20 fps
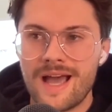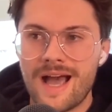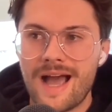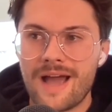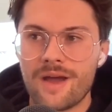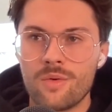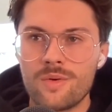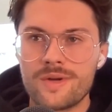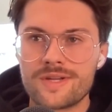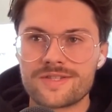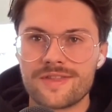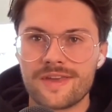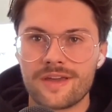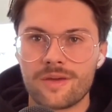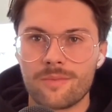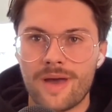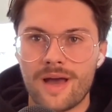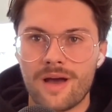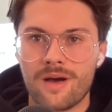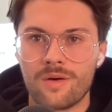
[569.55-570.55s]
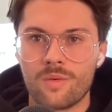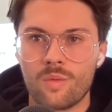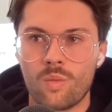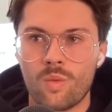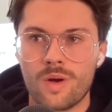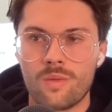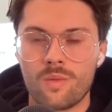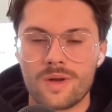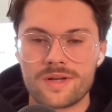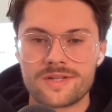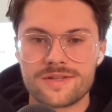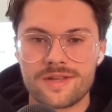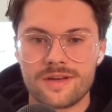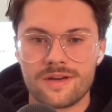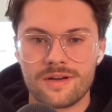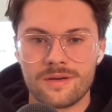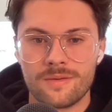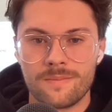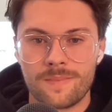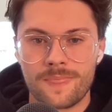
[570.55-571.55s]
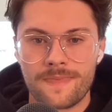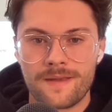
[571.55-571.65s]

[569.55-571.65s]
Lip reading: I always think about what's the